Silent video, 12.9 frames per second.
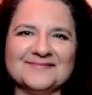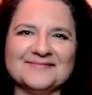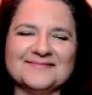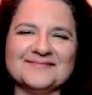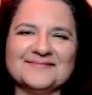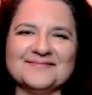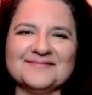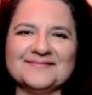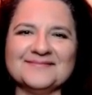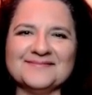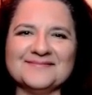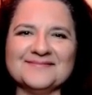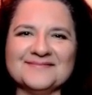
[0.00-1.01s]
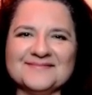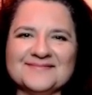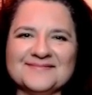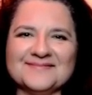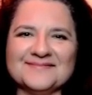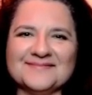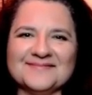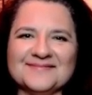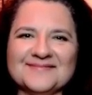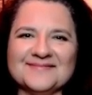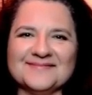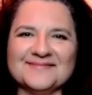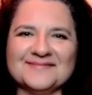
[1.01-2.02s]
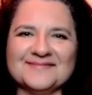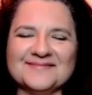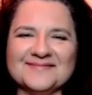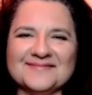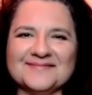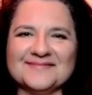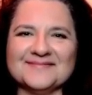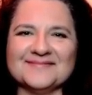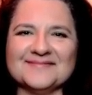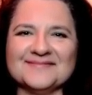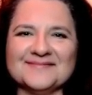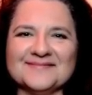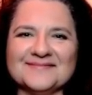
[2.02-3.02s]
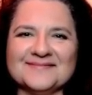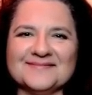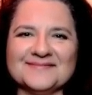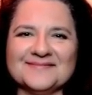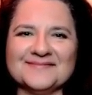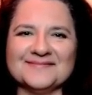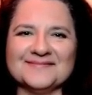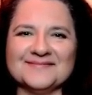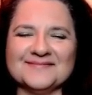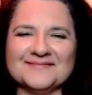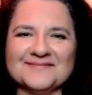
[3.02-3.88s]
[no speech]